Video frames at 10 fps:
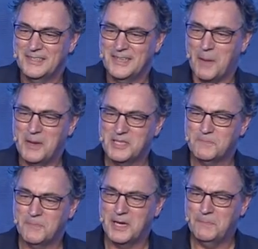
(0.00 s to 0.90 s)
I mean, it's
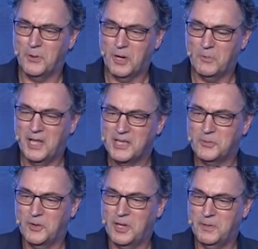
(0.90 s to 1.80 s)
mind-boggling what has
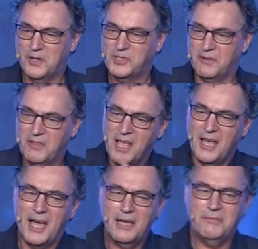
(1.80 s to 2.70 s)
already been achieved.
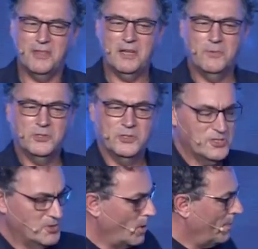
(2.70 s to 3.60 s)
I think we should
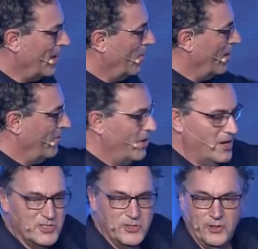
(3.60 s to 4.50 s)
stop, however, at
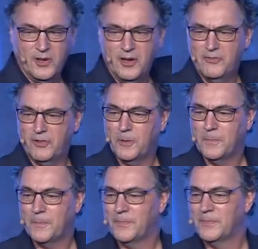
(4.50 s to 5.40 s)
a certain level.
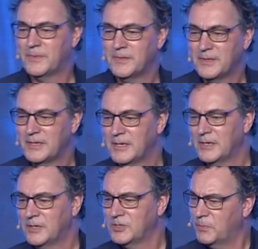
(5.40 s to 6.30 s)

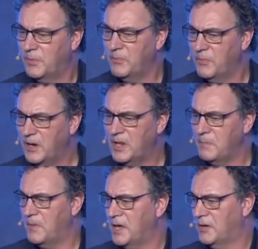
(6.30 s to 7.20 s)
Should we really
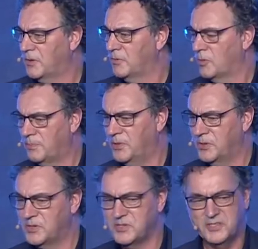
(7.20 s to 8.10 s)
make
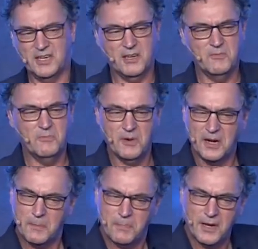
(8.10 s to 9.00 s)
computers that can
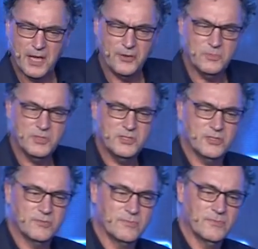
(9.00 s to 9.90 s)
really be like
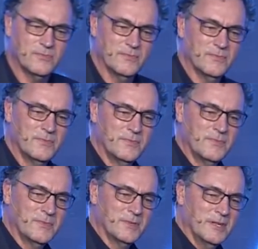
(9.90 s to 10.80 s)
humans?
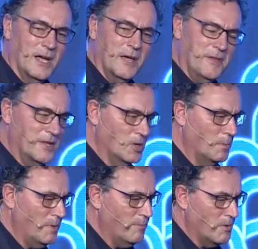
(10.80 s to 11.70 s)
I think that
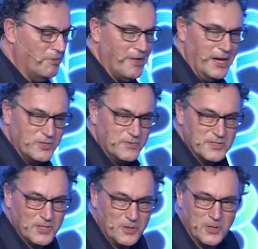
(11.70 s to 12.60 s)
could be both
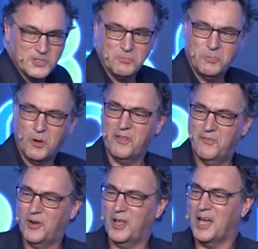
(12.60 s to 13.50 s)
dangerous and also probably
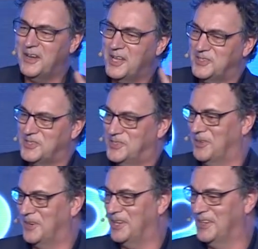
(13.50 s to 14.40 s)
very
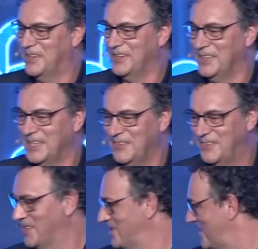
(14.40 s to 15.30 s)
unnecessary,
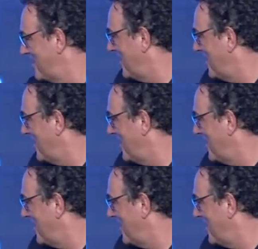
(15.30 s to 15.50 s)
because there's